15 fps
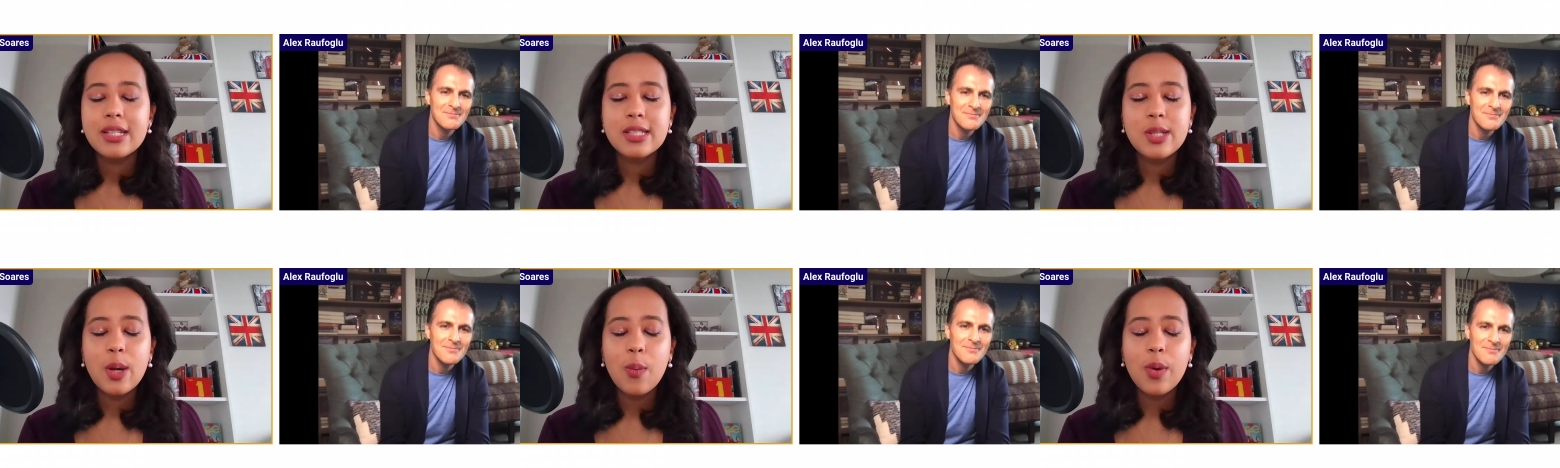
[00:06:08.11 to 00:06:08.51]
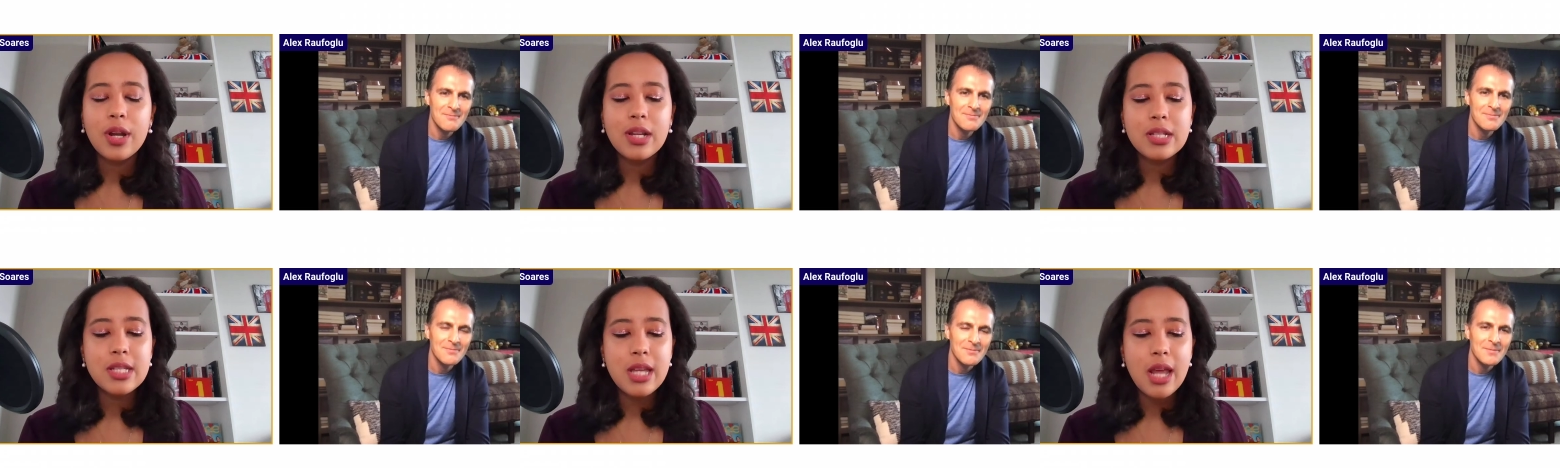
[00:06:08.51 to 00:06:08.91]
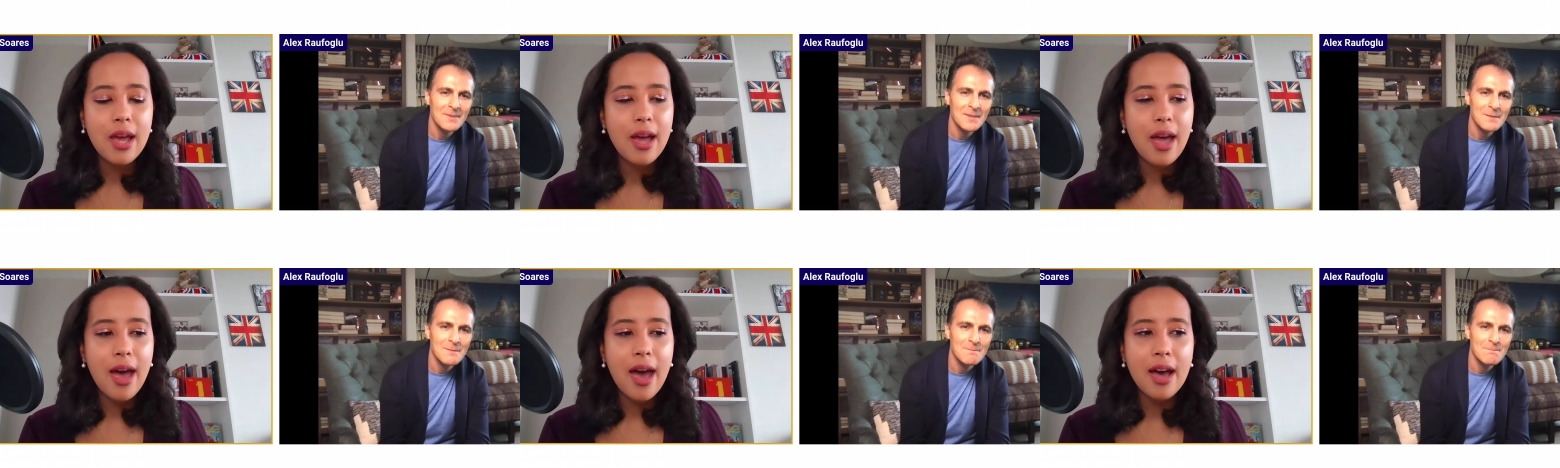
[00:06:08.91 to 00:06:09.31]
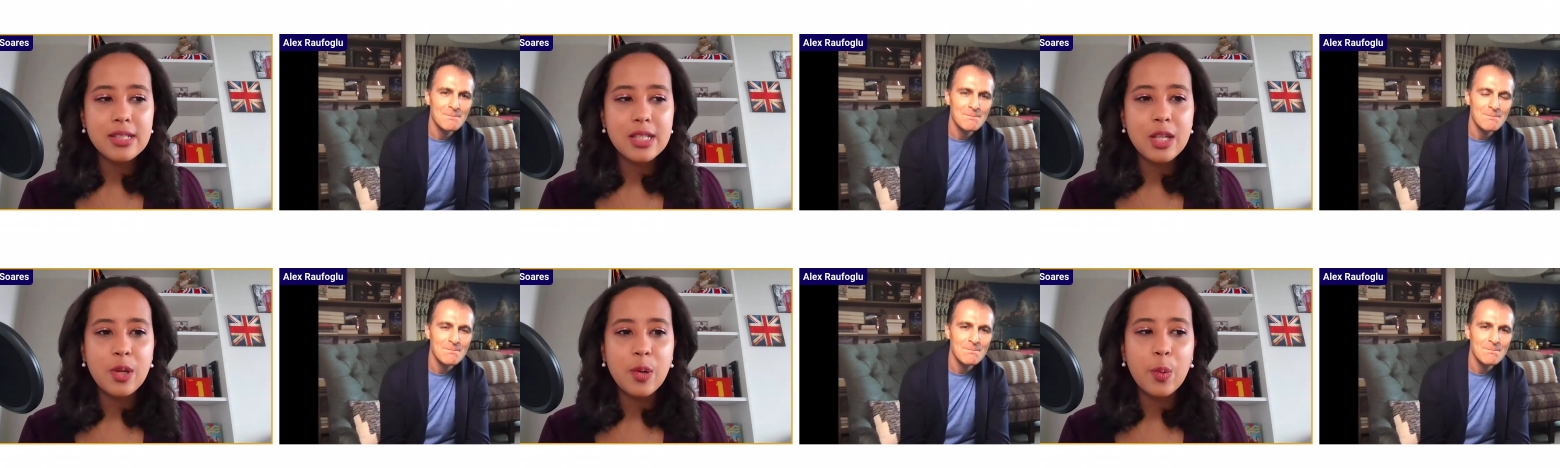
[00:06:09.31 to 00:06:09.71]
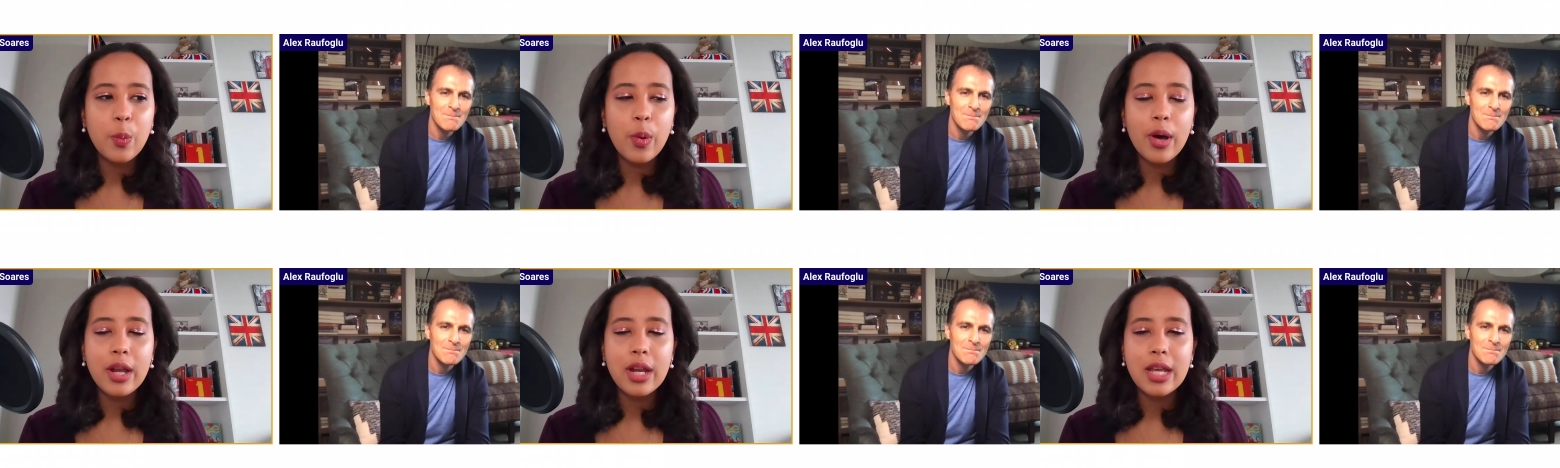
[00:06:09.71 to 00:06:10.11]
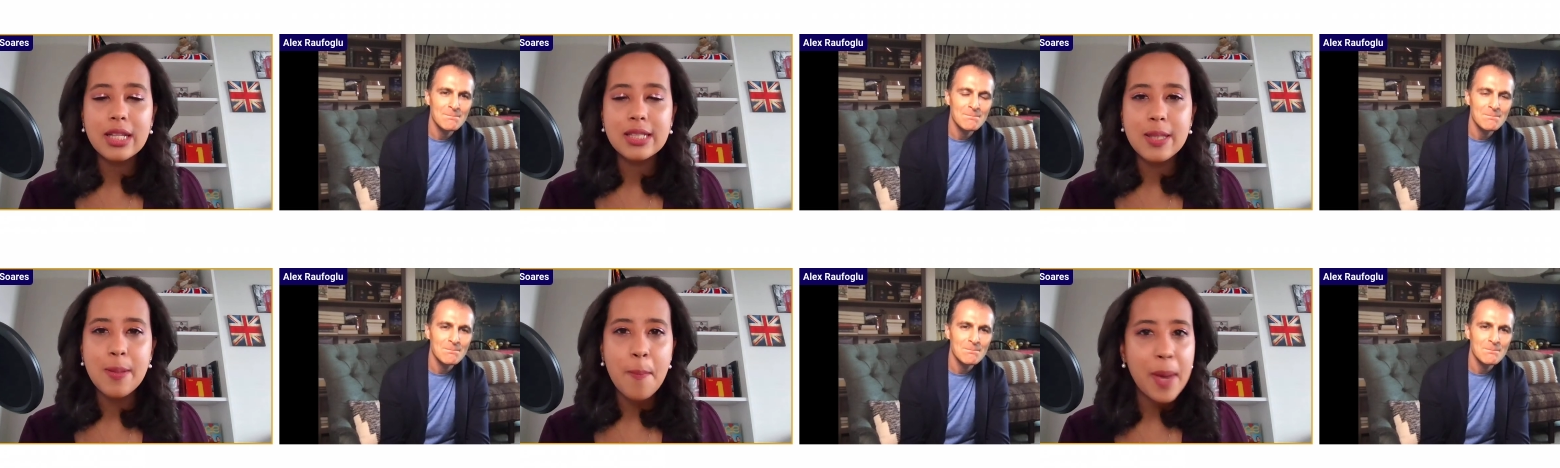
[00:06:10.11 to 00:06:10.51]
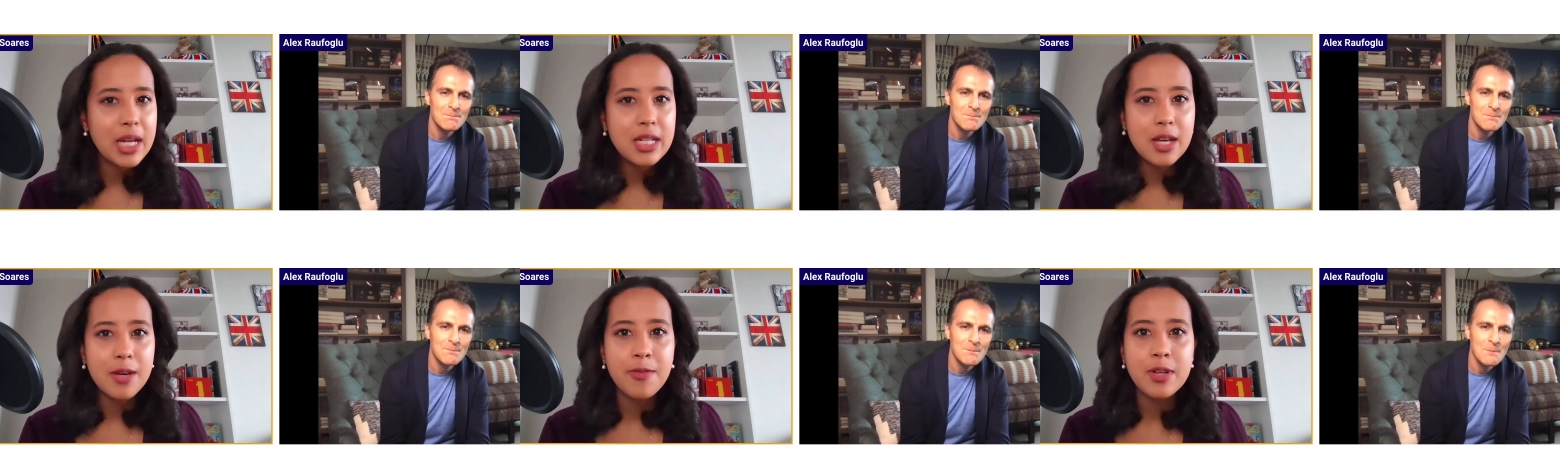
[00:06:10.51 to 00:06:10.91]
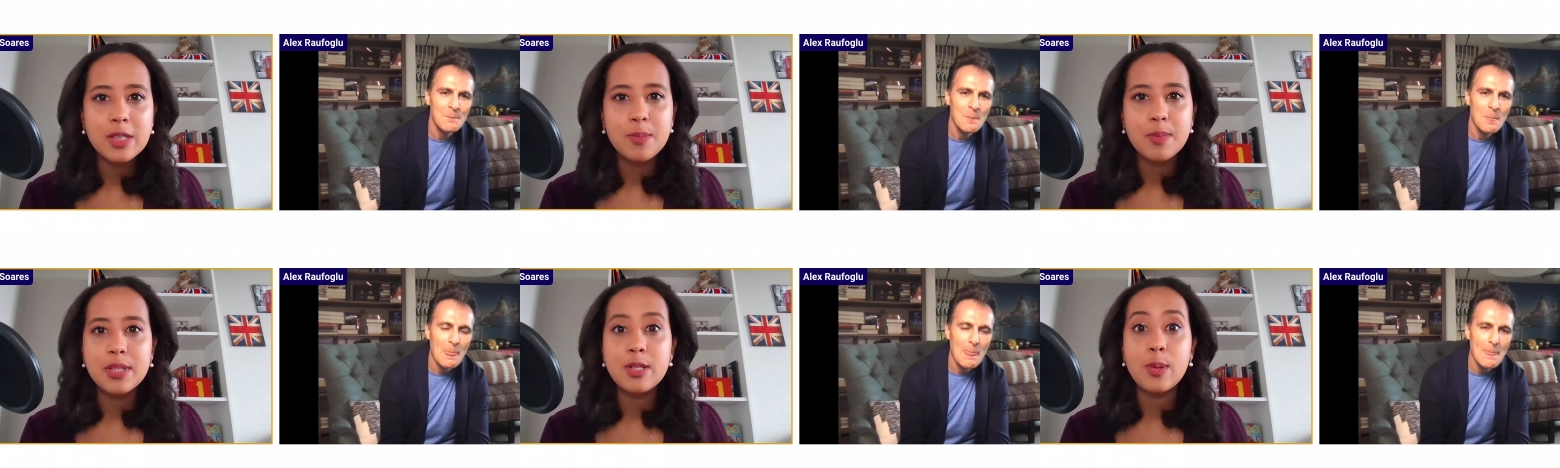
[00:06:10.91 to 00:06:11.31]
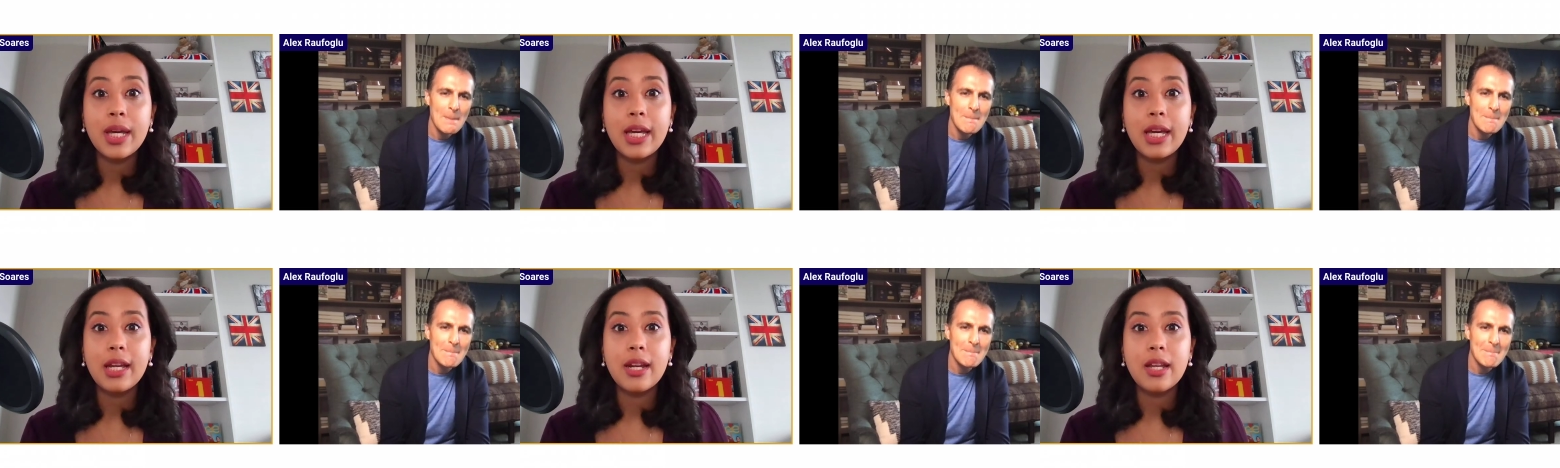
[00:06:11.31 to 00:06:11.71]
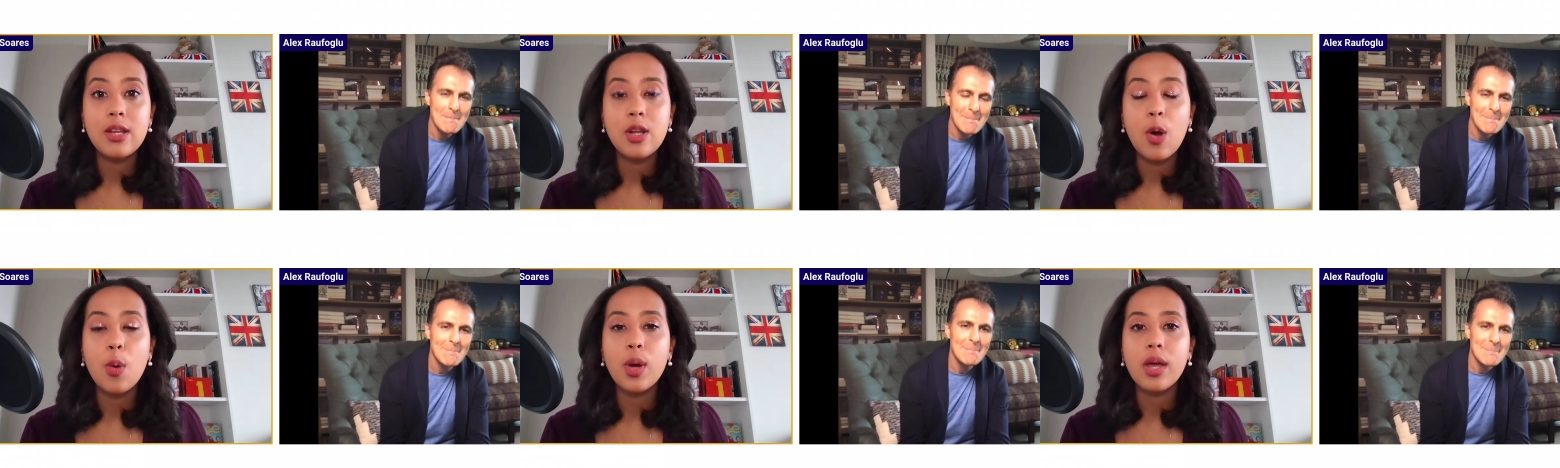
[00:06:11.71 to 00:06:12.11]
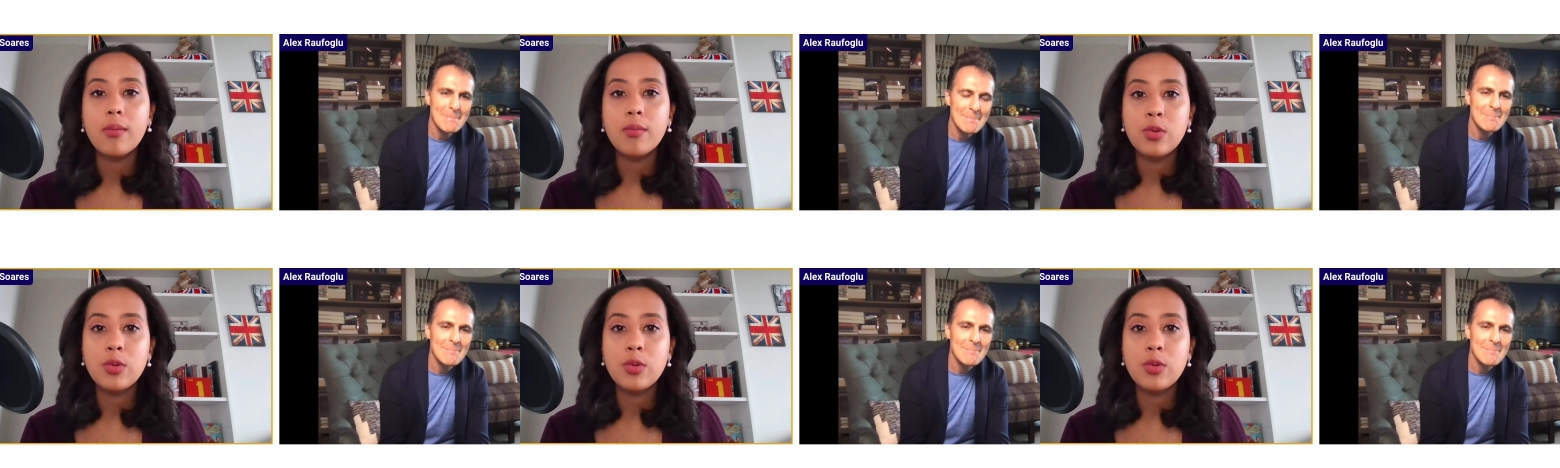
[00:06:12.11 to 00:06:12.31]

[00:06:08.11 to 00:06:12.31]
Speaker 1: So I wanted to ask you what is the main difference between, you know,